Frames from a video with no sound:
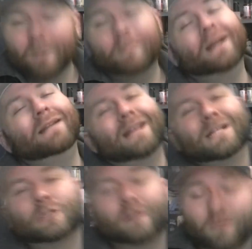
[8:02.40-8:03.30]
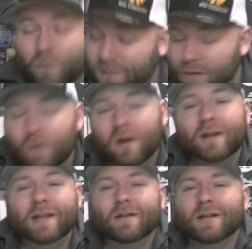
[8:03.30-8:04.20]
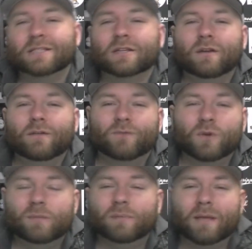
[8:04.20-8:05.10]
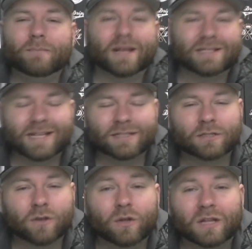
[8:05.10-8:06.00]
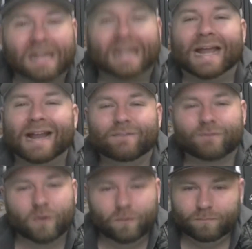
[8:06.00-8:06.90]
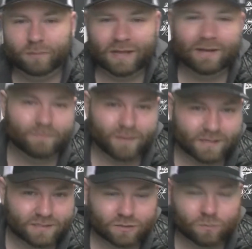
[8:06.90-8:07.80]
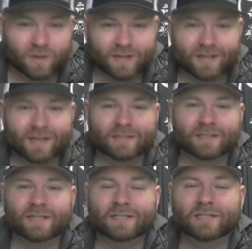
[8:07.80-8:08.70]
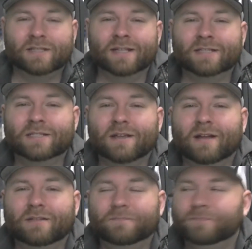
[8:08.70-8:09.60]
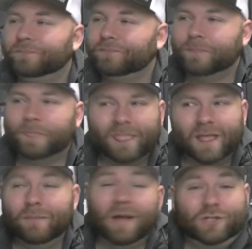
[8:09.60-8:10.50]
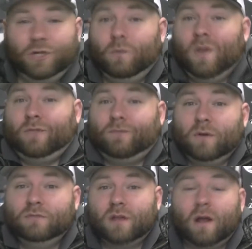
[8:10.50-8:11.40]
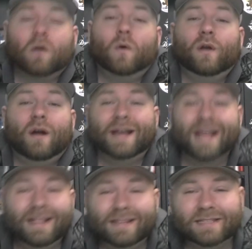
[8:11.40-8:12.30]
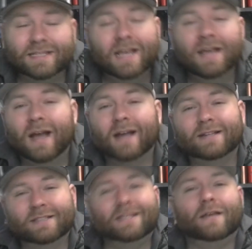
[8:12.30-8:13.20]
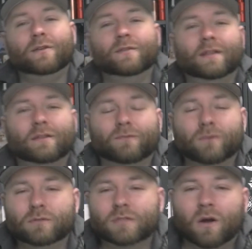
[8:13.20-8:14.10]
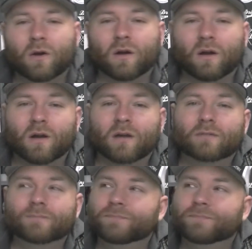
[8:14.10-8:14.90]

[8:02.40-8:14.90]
But that's what's going on here. It's a good fruity blend mix. It's a good light fruit blend mix is what it is. It's got, I'm not sure what the fruits are going on in this. I can just tell you that the fruits are